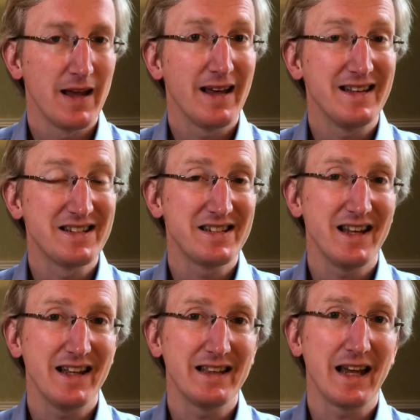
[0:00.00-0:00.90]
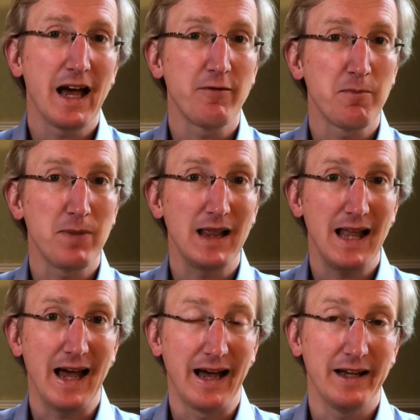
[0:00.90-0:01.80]
Instead, they have a
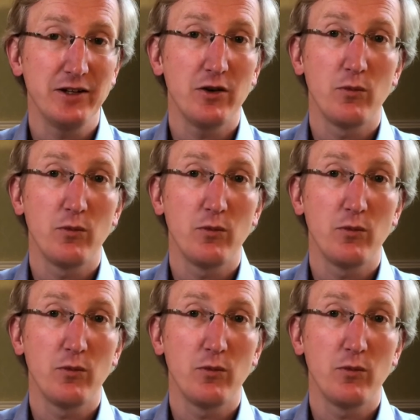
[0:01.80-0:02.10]
plan